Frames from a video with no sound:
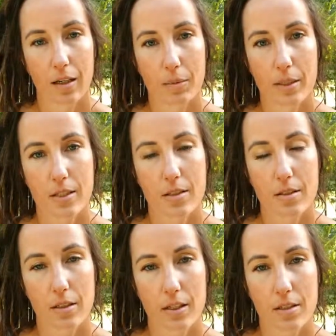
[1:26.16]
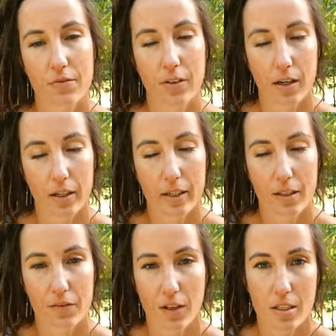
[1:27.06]
It's very
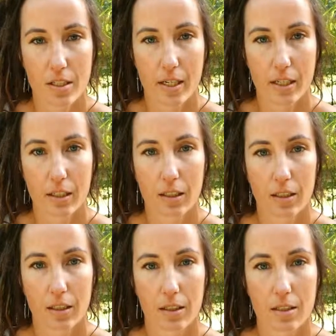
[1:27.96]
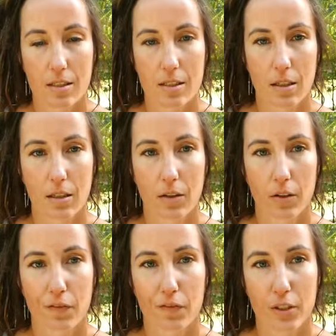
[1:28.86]
confronting. There's a lot
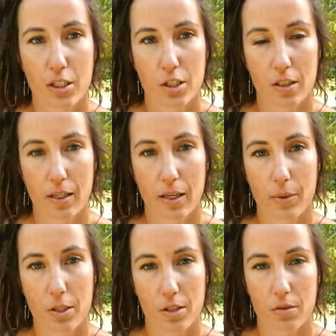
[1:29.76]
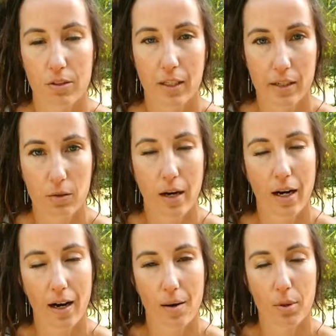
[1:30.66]
of footage in there which is really quite
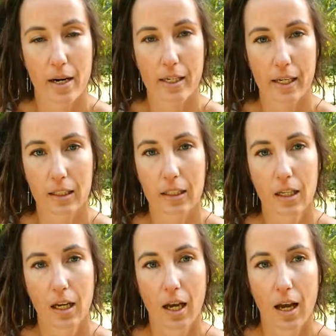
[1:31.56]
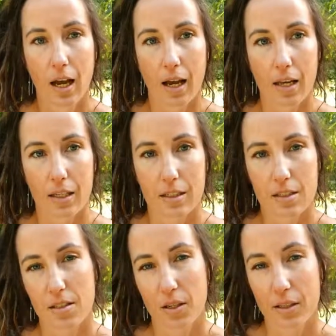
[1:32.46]
heartbreaking. And
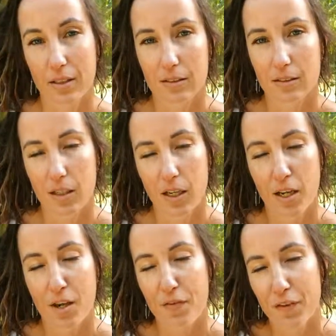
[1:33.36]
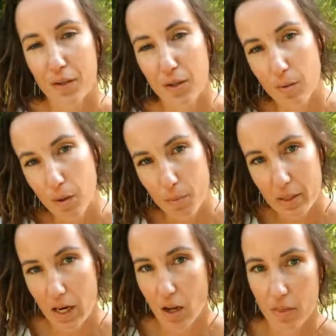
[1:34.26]
so, you know, if you're a
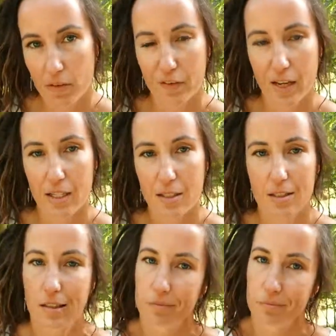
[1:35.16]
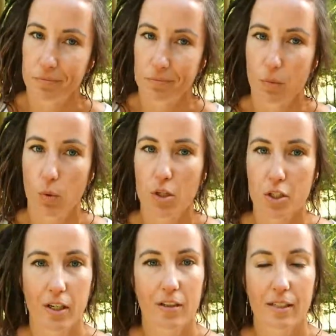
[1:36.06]
bit on the fence, watch
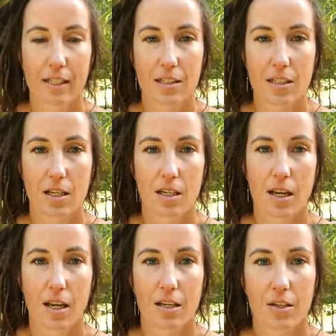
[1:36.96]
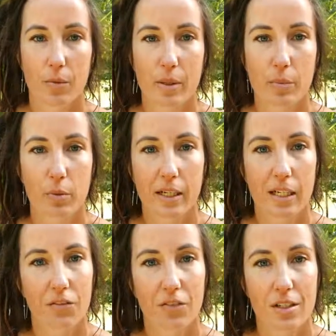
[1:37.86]
Earthlings and you'll be pretty
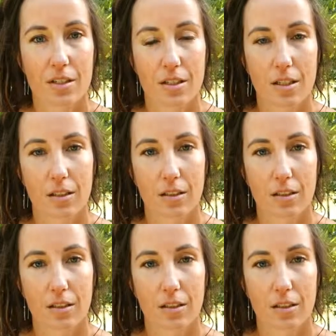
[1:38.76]
convinced that